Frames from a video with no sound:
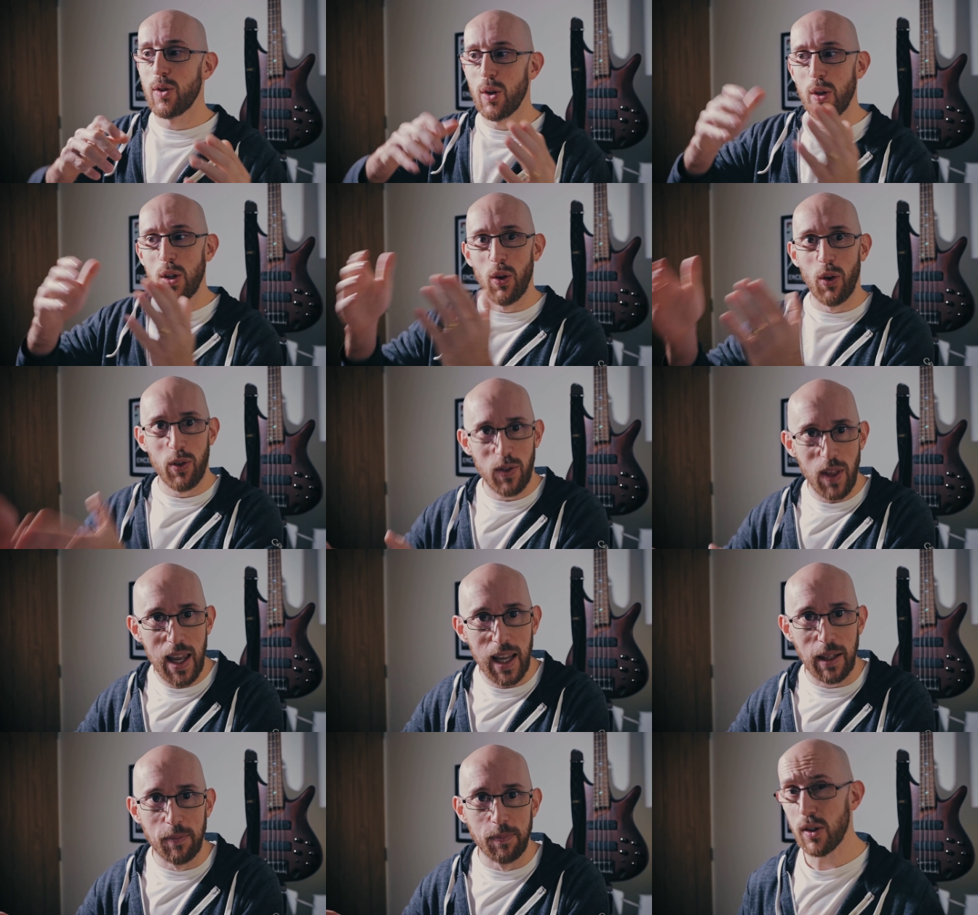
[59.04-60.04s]
to your
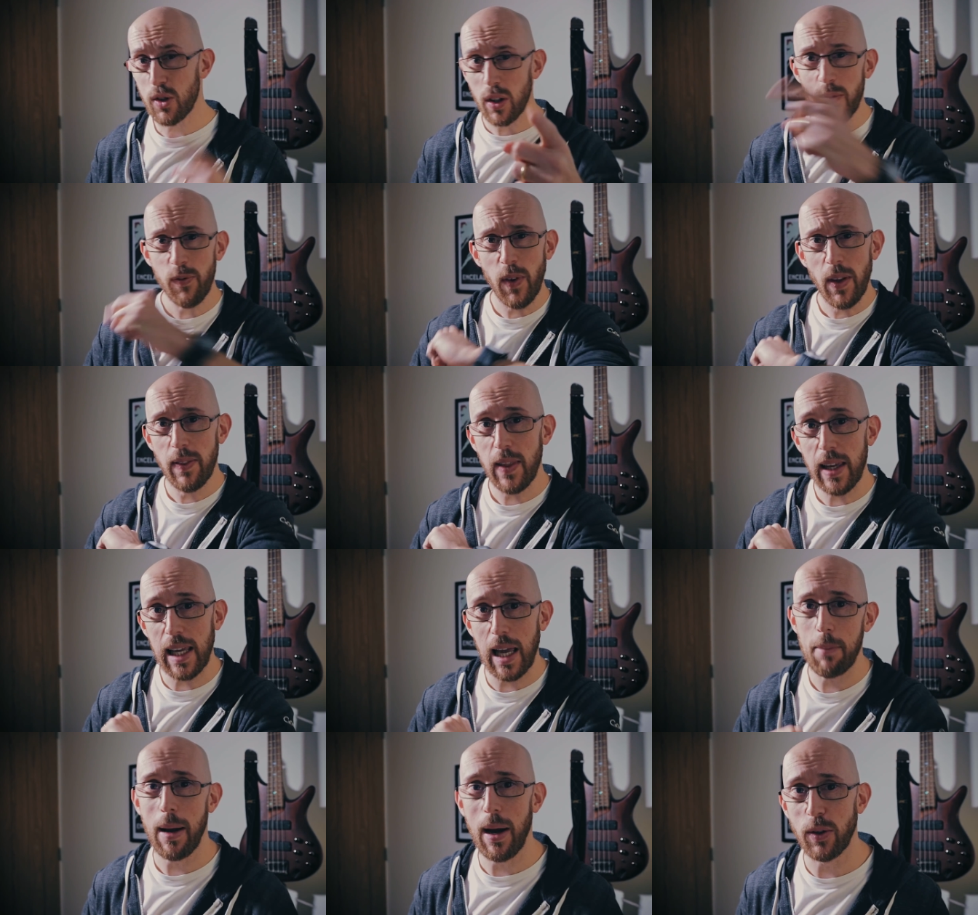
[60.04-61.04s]
thing. So the fun
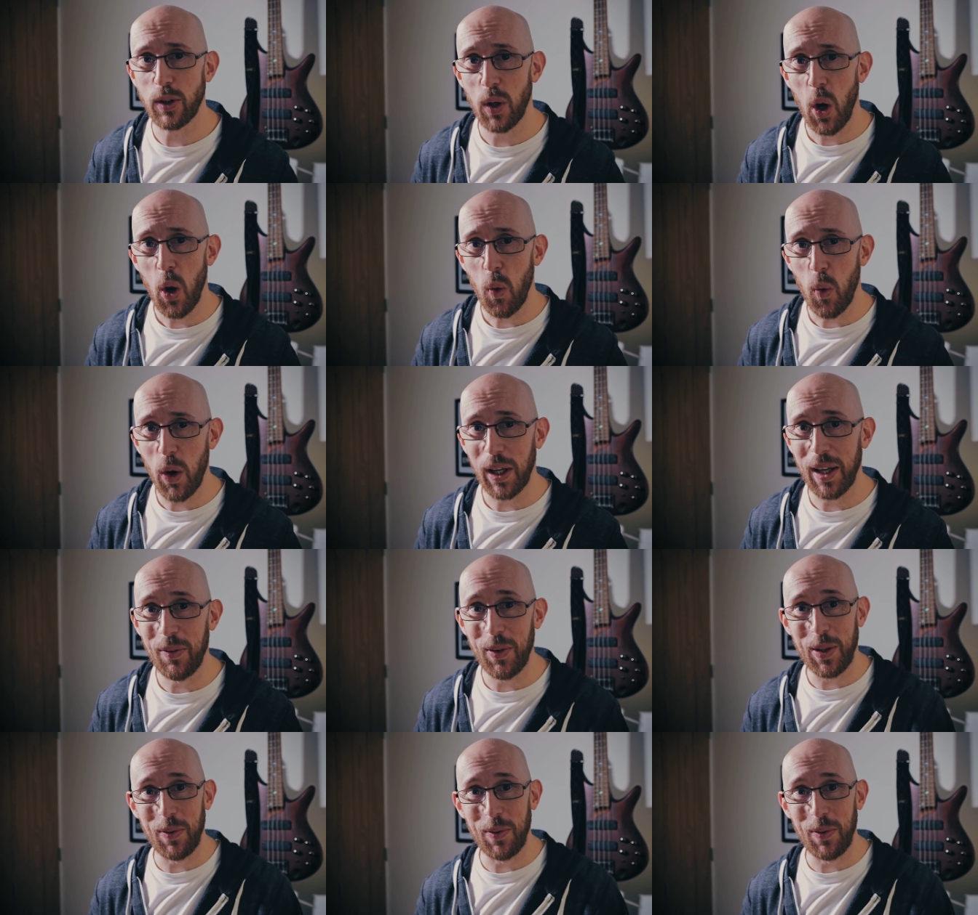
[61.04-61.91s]
thing about working